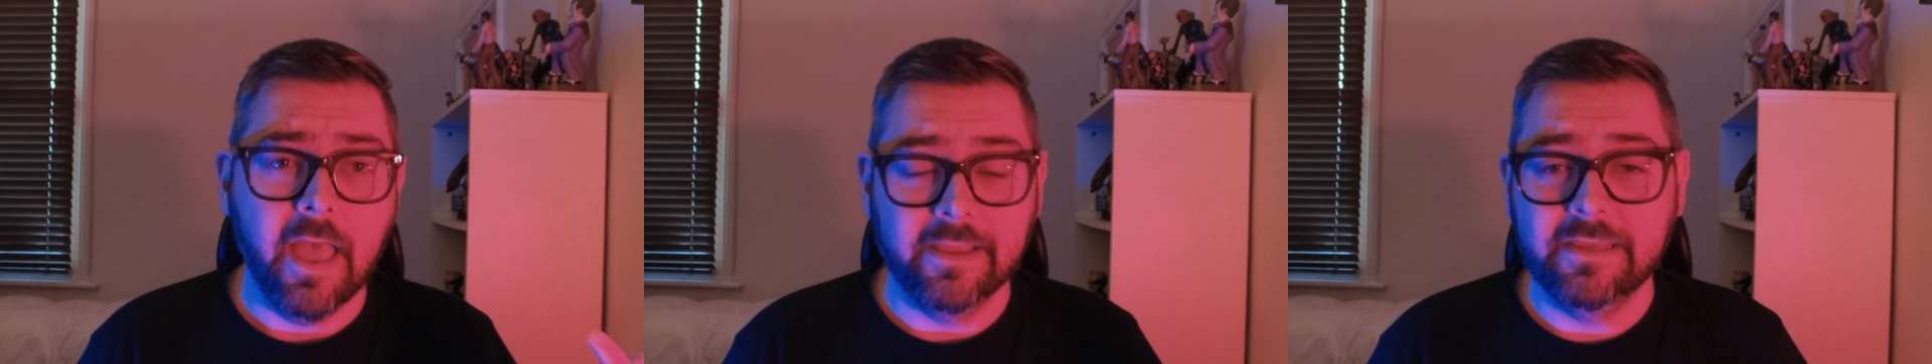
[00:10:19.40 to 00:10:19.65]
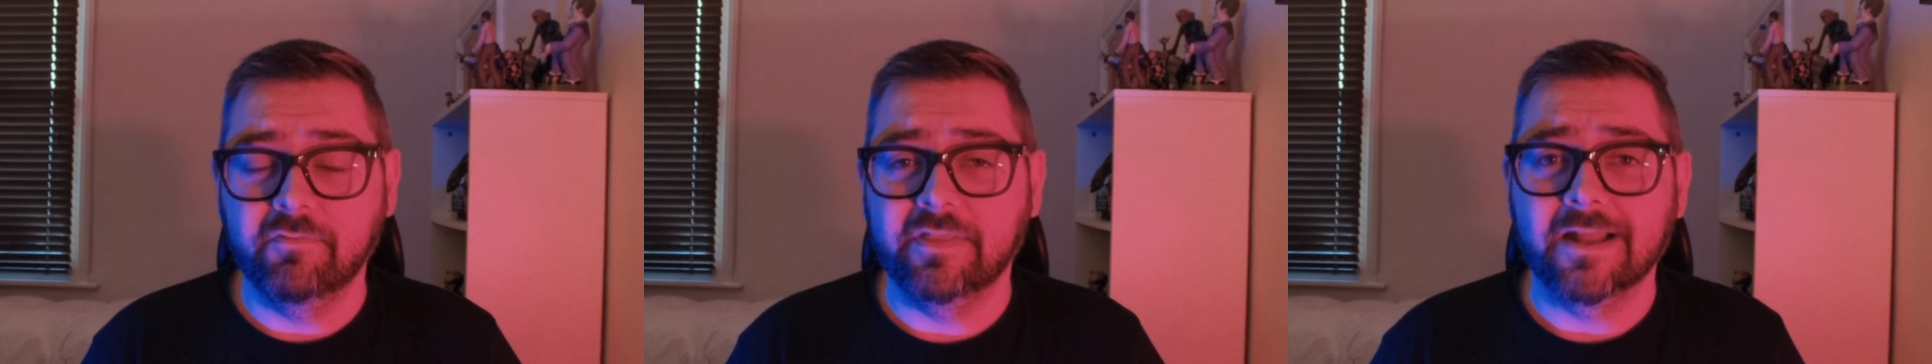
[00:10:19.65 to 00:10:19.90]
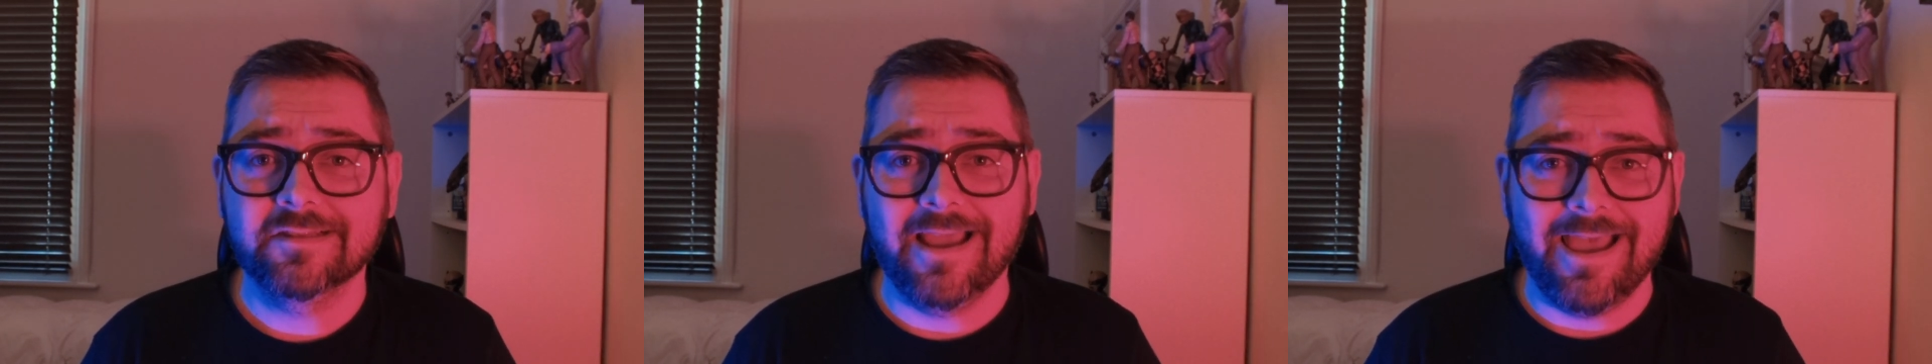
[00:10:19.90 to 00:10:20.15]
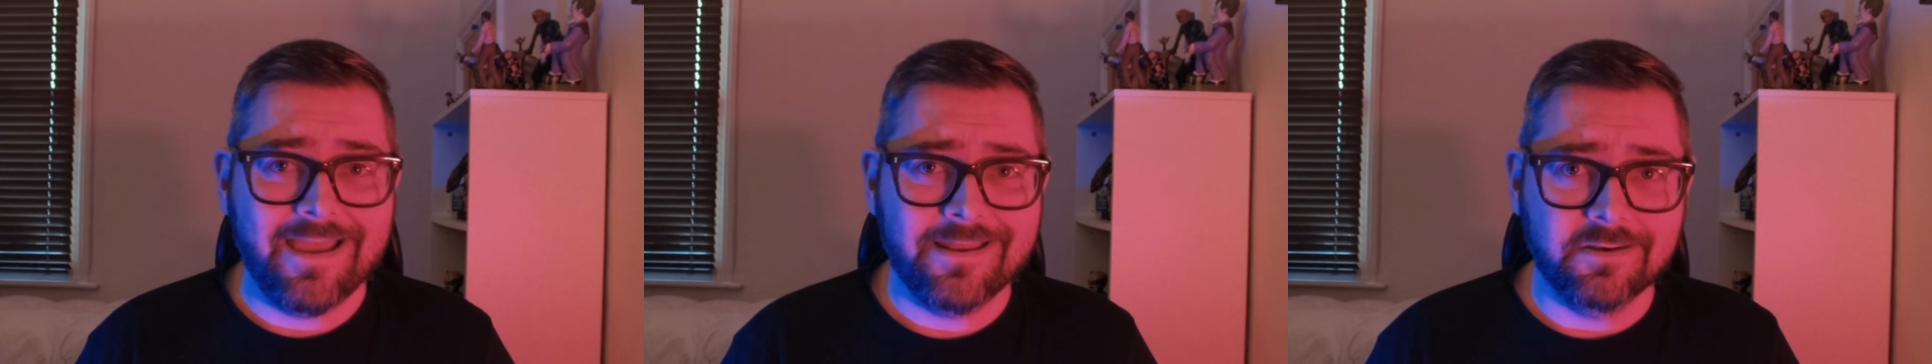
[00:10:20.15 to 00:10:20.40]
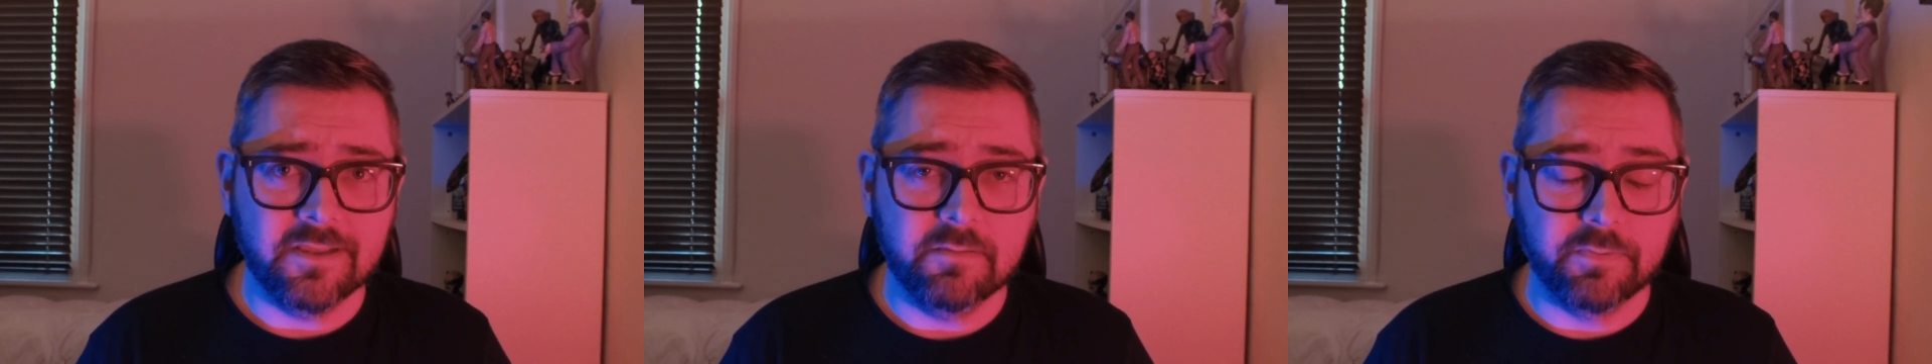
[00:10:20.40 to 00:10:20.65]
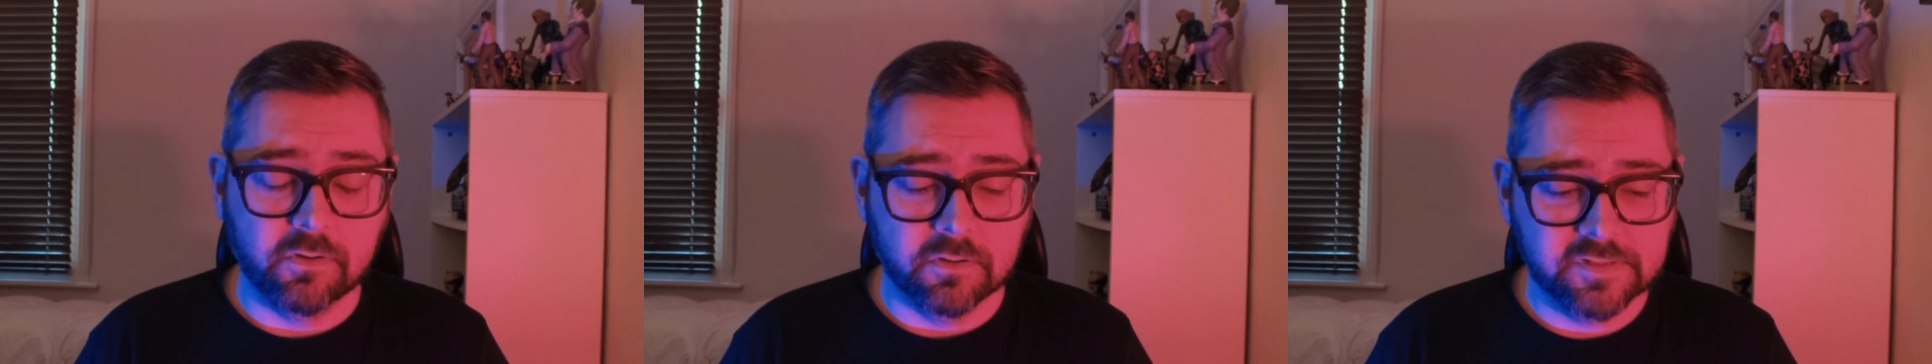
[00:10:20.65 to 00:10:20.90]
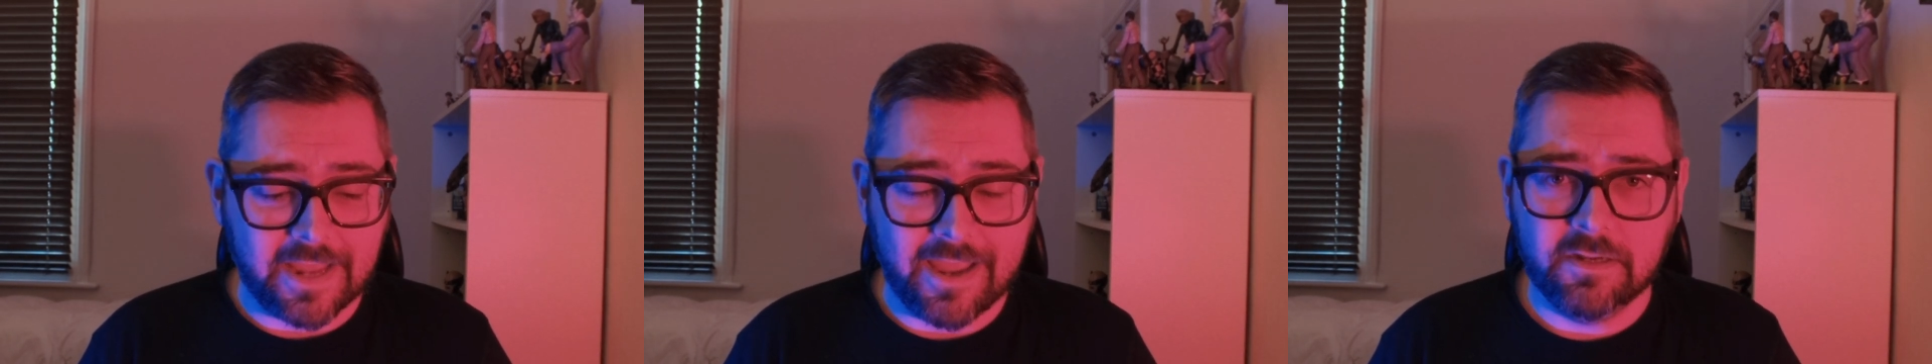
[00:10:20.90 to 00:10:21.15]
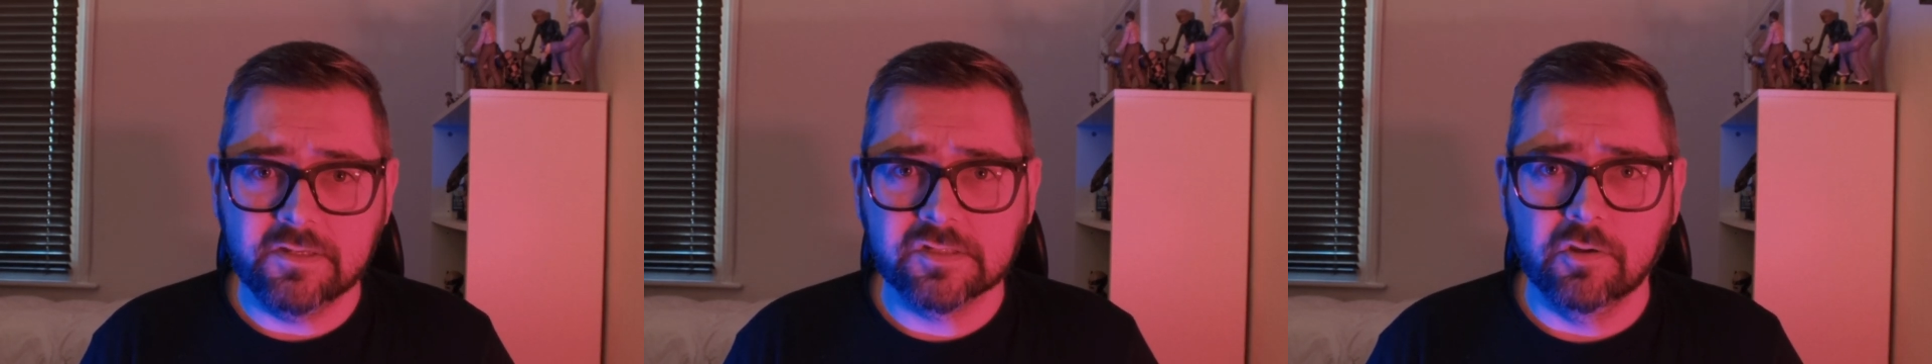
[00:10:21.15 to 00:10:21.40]
and giving that to Andy, because
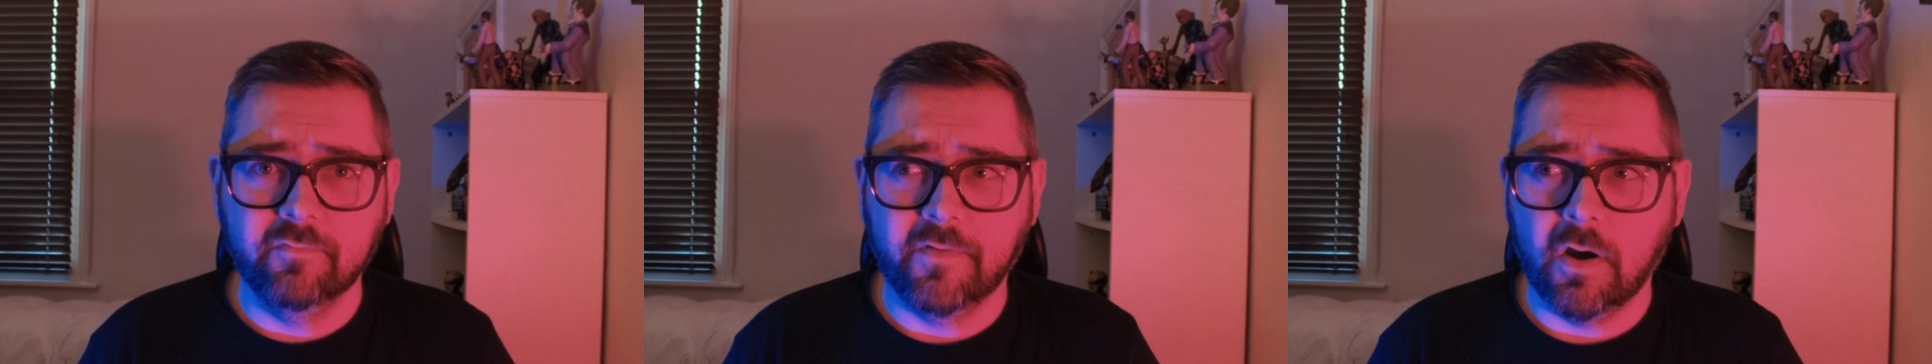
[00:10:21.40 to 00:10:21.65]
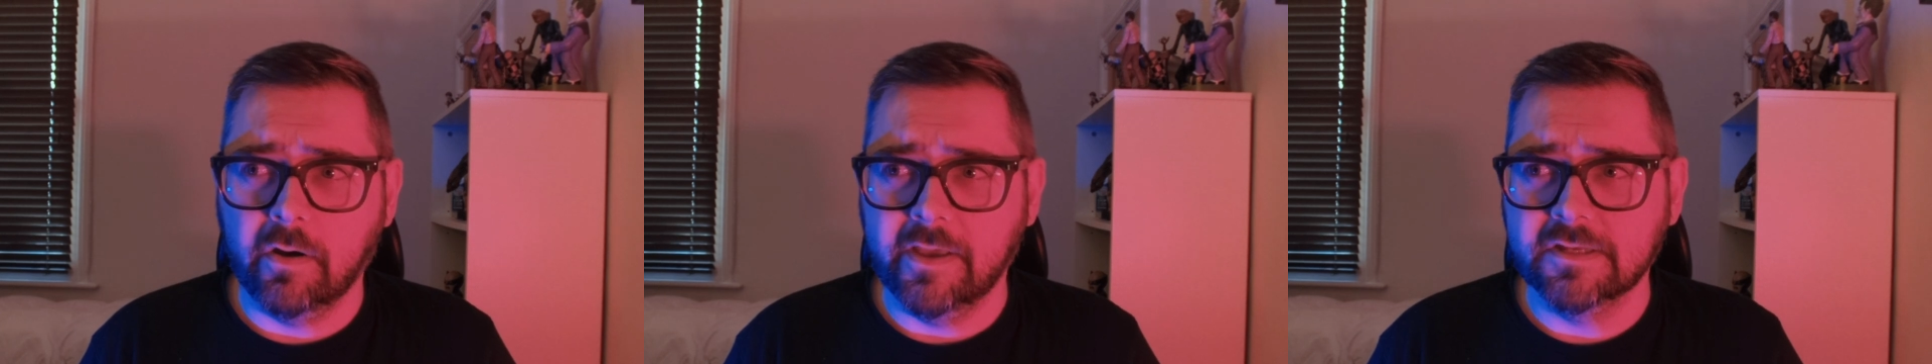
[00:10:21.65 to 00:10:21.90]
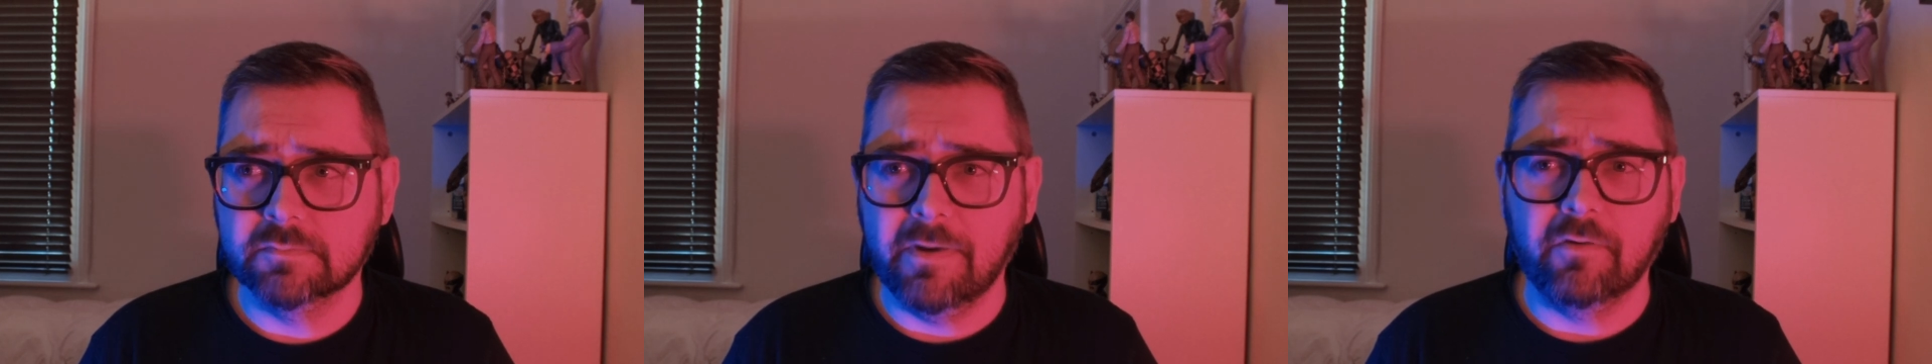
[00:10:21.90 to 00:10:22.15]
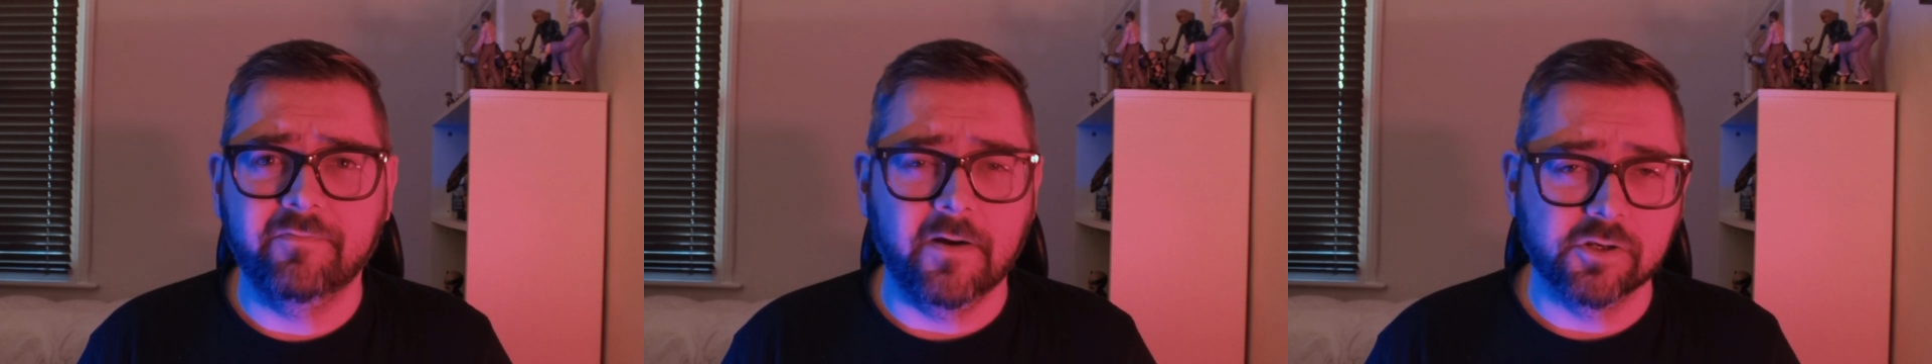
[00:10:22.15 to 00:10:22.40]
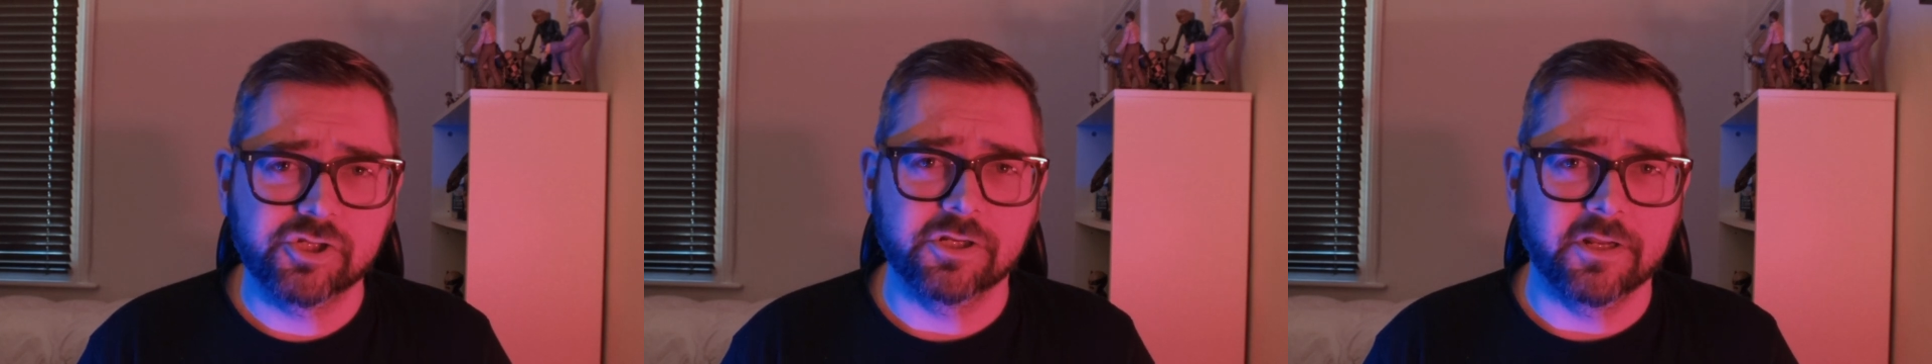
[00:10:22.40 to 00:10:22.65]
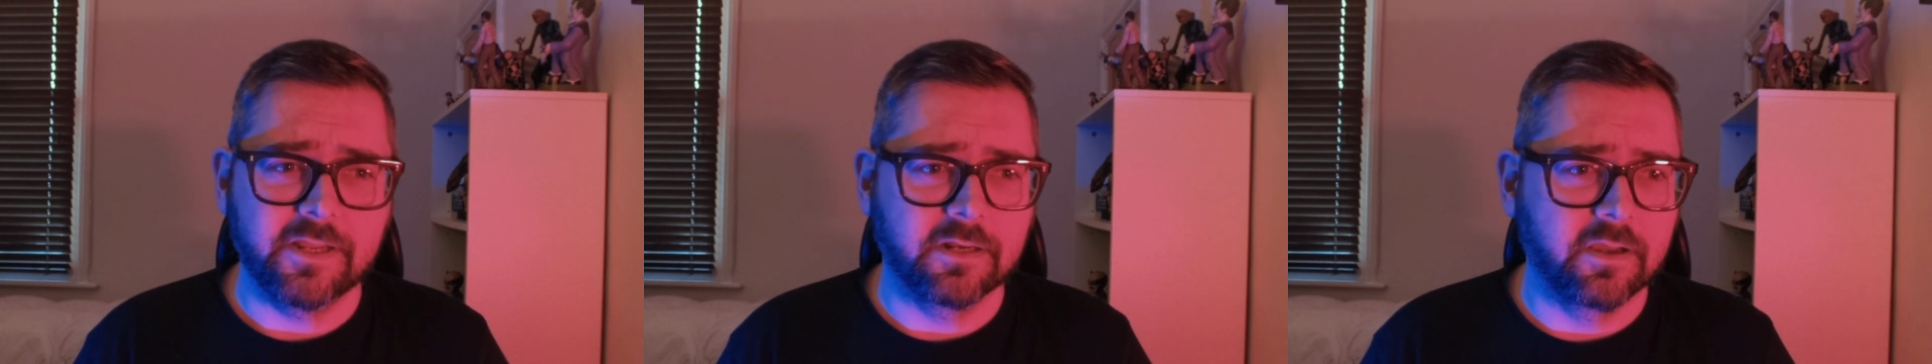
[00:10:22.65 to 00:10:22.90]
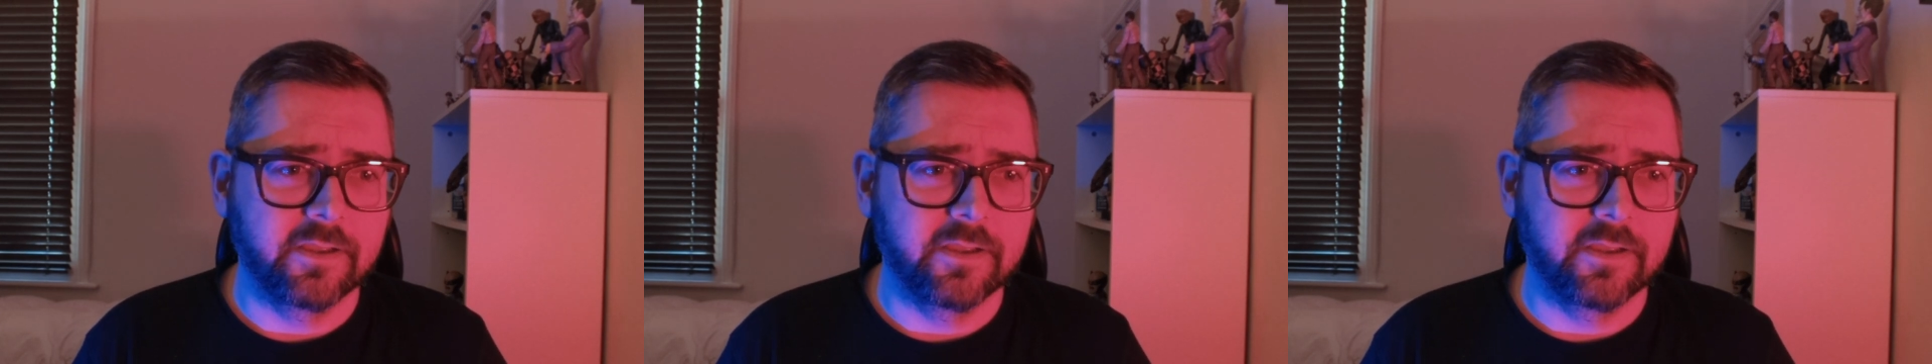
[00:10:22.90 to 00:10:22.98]
Andy so far is malfunctioning.